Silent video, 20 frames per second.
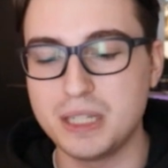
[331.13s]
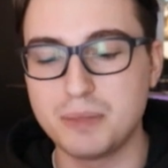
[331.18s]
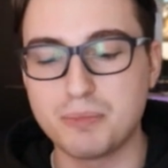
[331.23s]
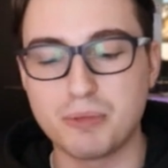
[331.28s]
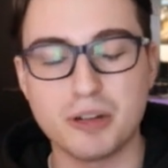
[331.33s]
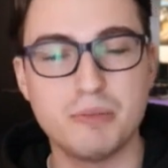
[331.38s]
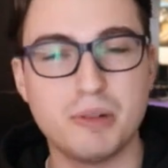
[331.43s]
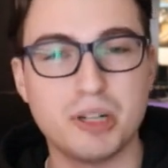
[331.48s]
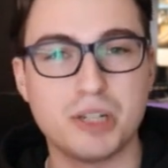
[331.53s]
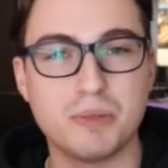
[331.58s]
This
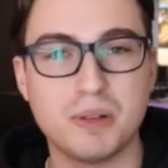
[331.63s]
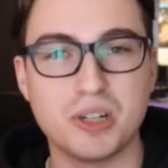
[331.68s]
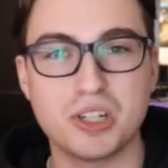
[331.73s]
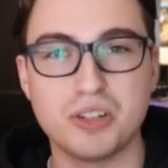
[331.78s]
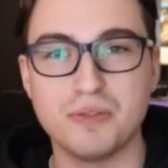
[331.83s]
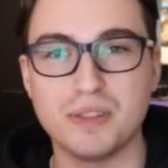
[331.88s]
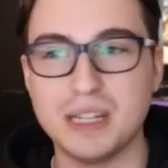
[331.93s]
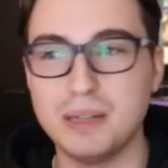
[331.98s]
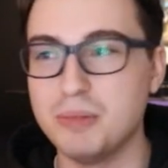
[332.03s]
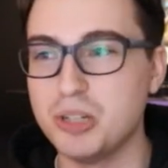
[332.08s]
is pretty much a
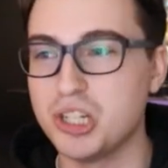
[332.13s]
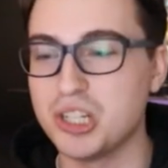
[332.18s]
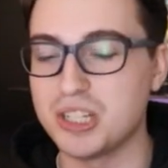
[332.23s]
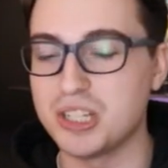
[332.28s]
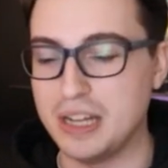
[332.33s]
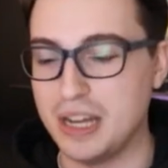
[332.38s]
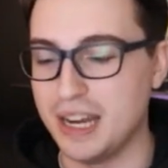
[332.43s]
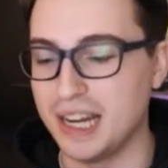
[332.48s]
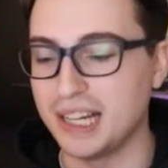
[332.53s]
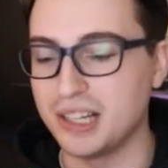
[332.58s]
bunch of
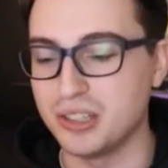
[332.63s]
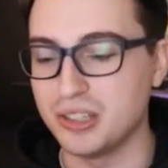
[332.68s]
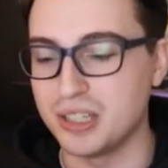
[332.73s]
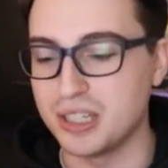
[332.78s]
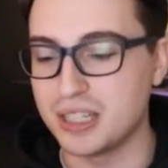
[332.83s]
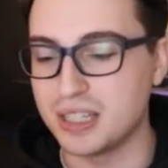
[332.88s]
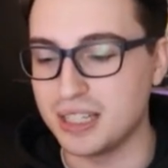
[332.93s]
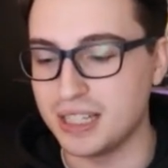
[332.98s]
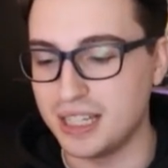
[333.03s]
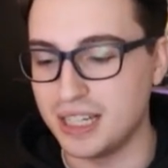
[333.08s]
images and
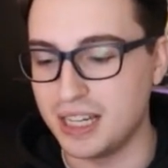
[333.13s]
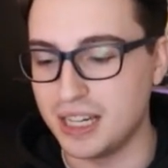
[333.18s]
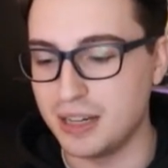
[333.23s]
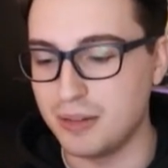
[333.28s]
icons.